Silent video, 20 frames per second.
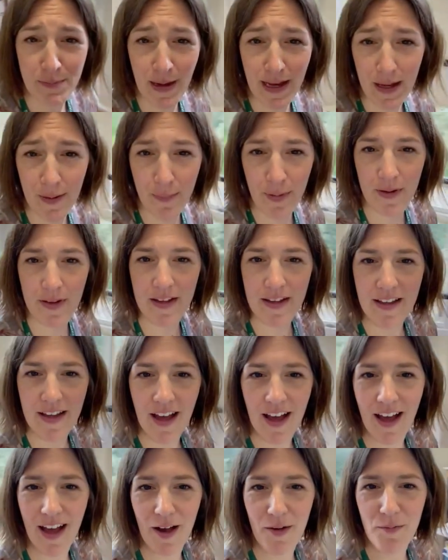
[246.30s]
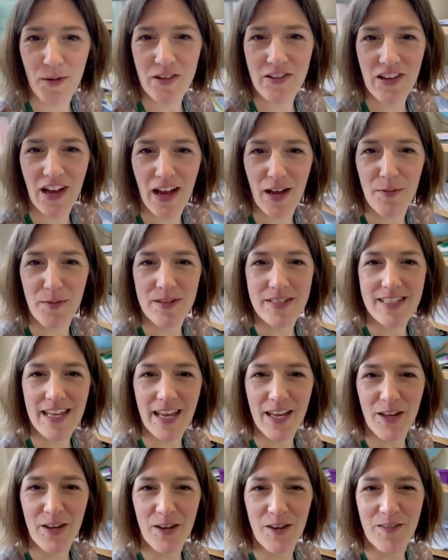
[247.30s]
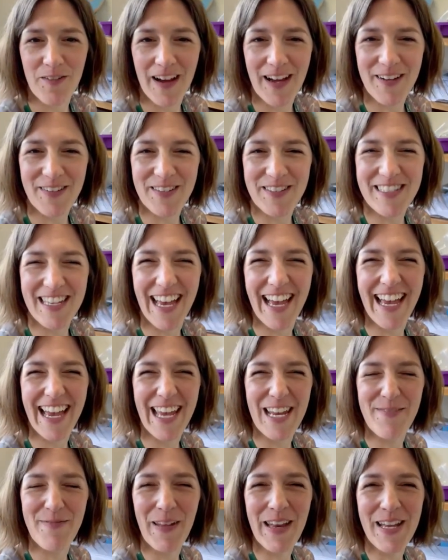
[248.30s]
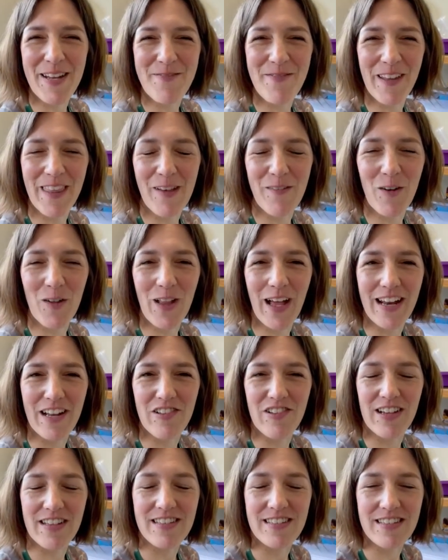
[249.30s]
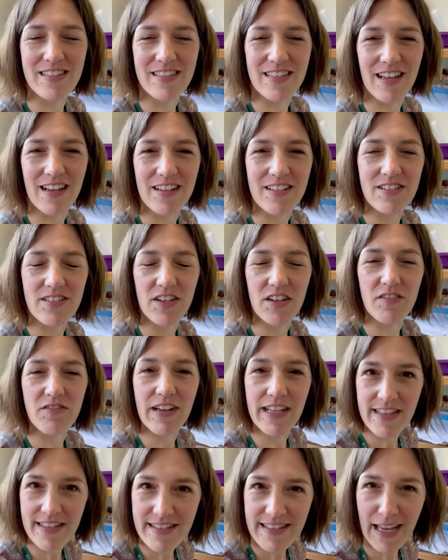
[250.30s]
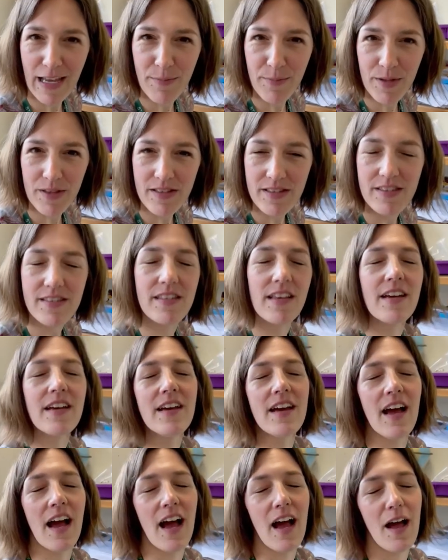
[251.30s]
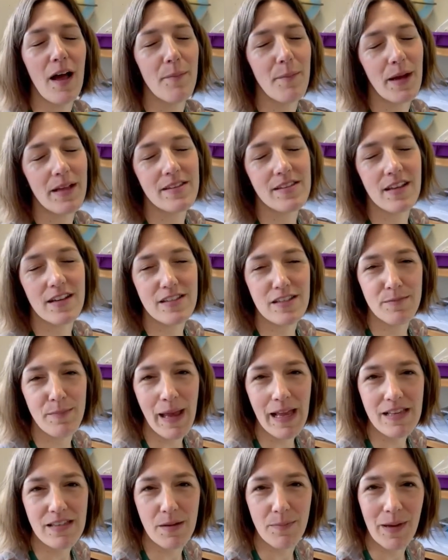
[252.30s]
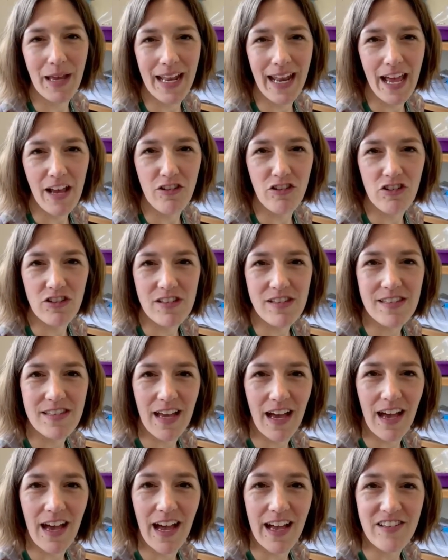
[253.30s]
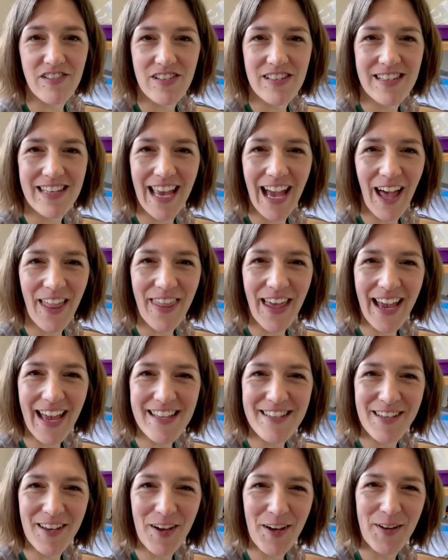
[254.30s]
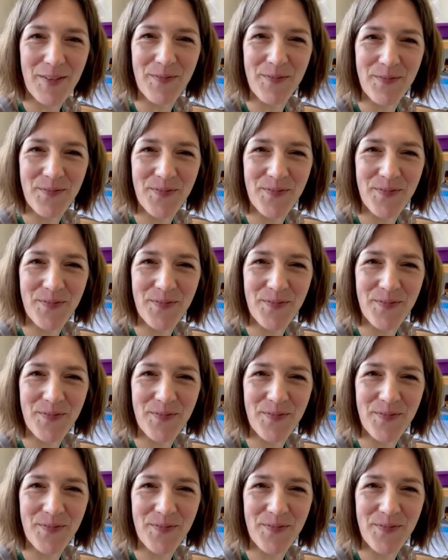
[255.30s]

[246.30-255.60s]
map, which I will take you around in a minute when they've all had a chance to start to read the statements and start to make some connections and just see how they're getting on.